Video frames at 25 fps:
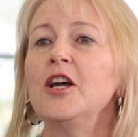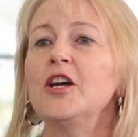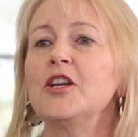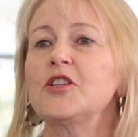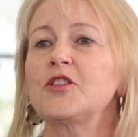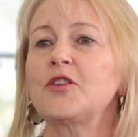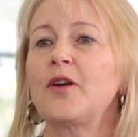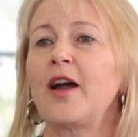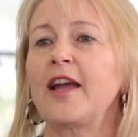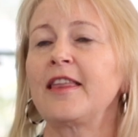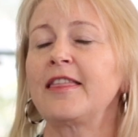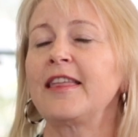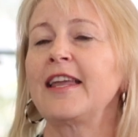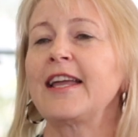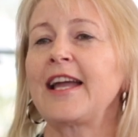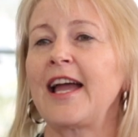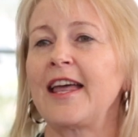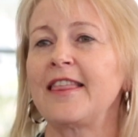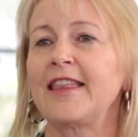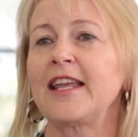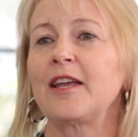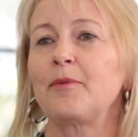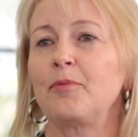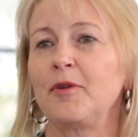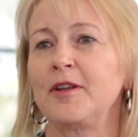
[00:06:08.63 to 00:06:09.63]
So I
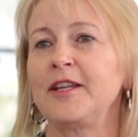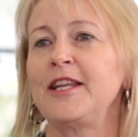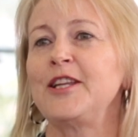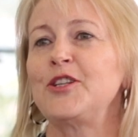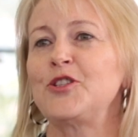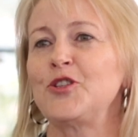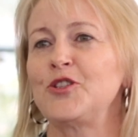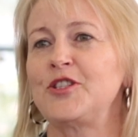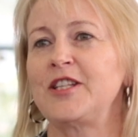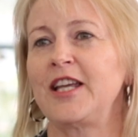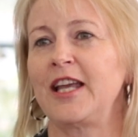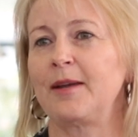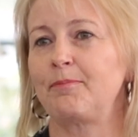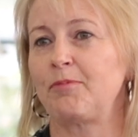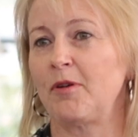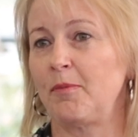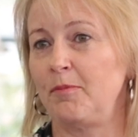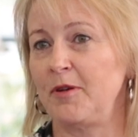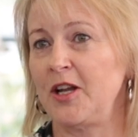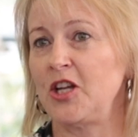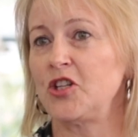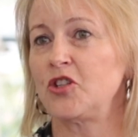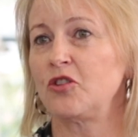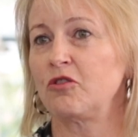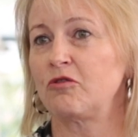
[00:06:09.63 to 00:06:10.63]
think we need to take
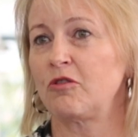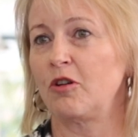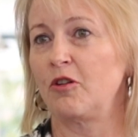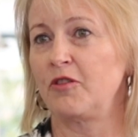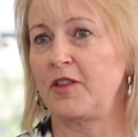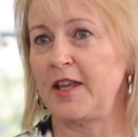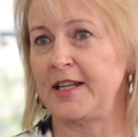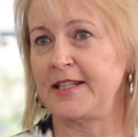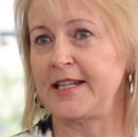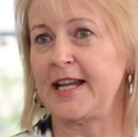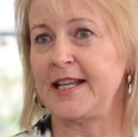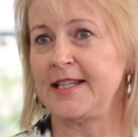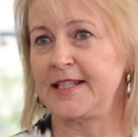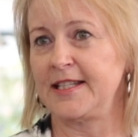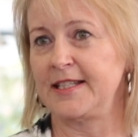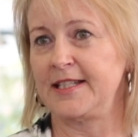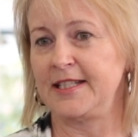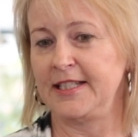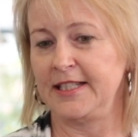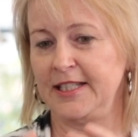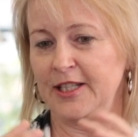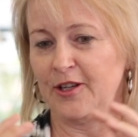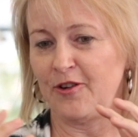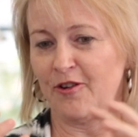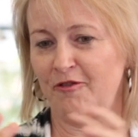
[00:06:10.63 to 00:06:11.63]
population growth and
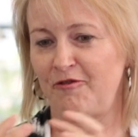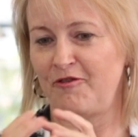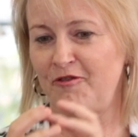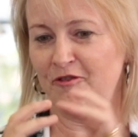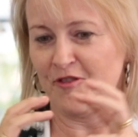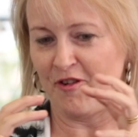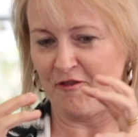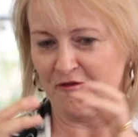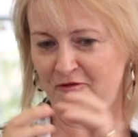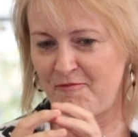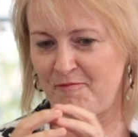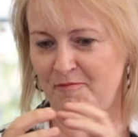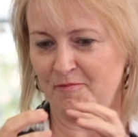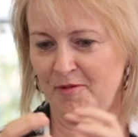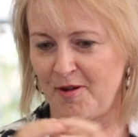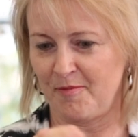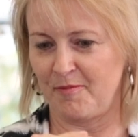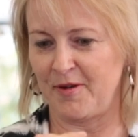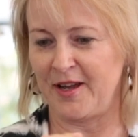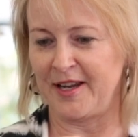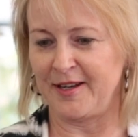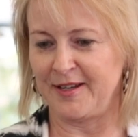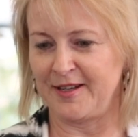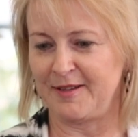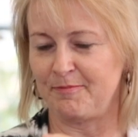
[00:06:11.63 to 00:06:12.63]
density
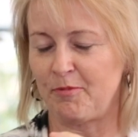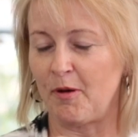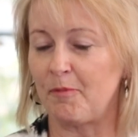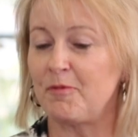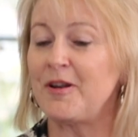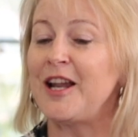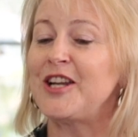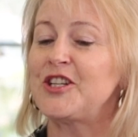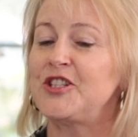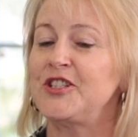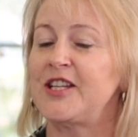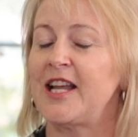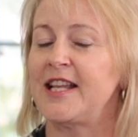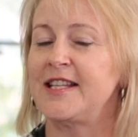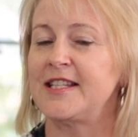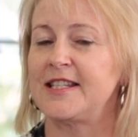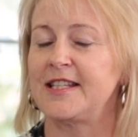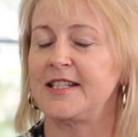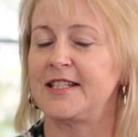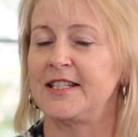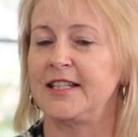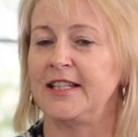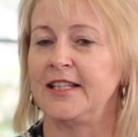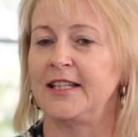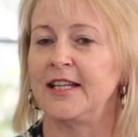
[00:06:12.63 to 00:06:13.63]
and population
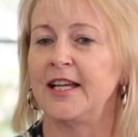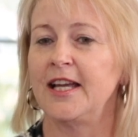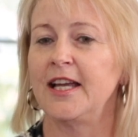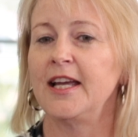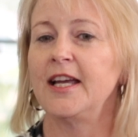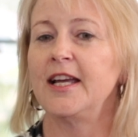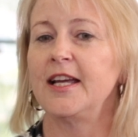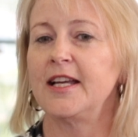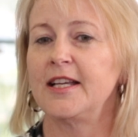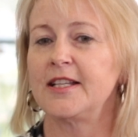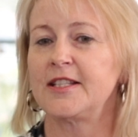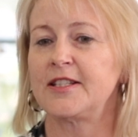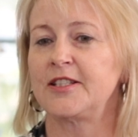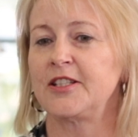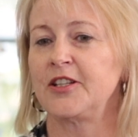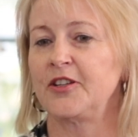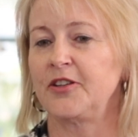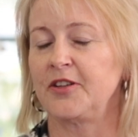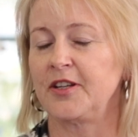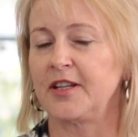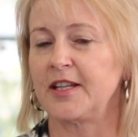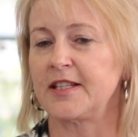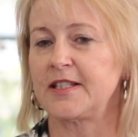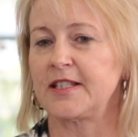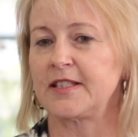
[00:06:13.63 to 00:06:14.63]
density
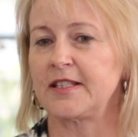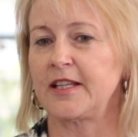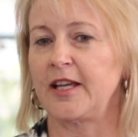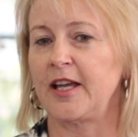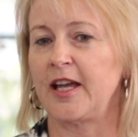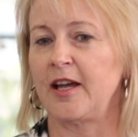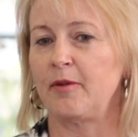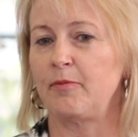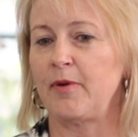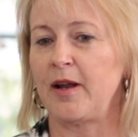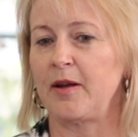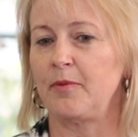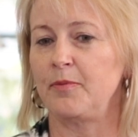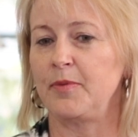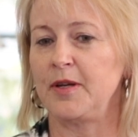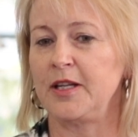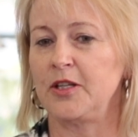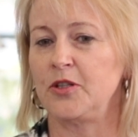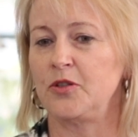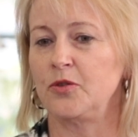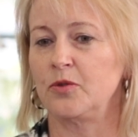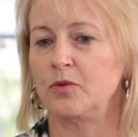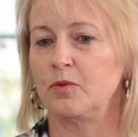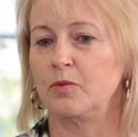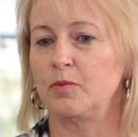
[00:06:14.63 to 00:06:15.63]
serious when we
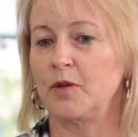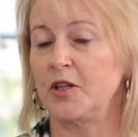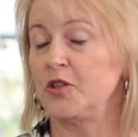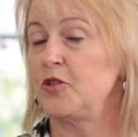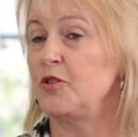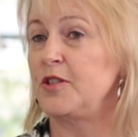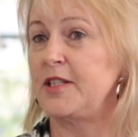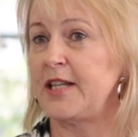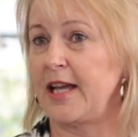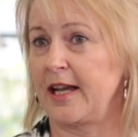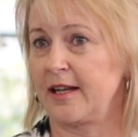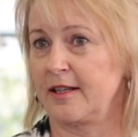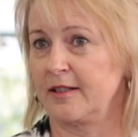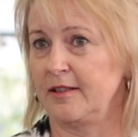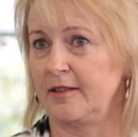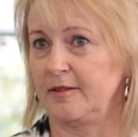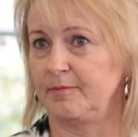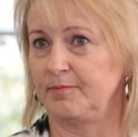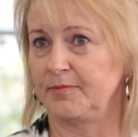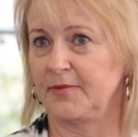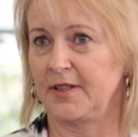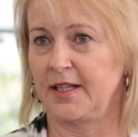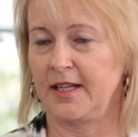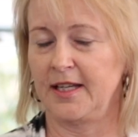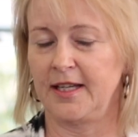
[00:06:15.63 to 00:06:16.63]
do want to tackle
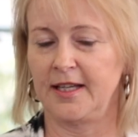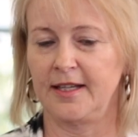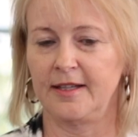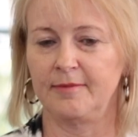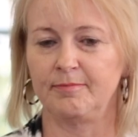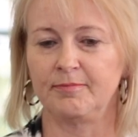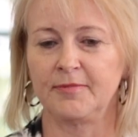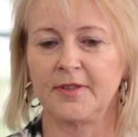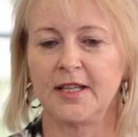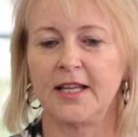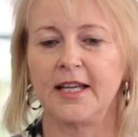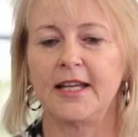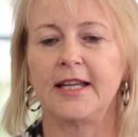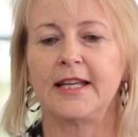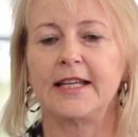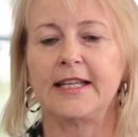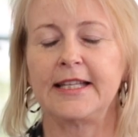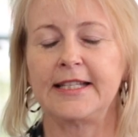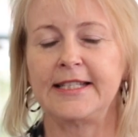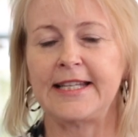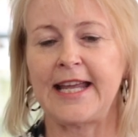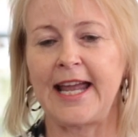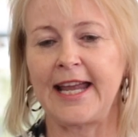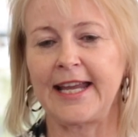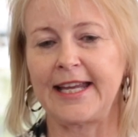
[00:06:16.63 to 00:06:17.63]

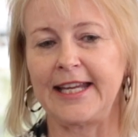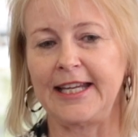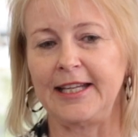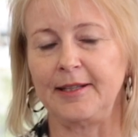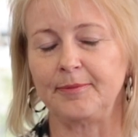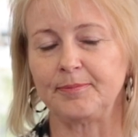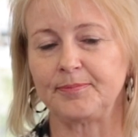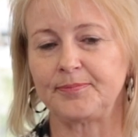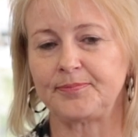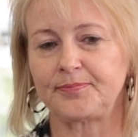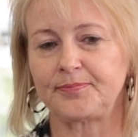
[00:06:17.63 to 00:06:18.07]
the dengue.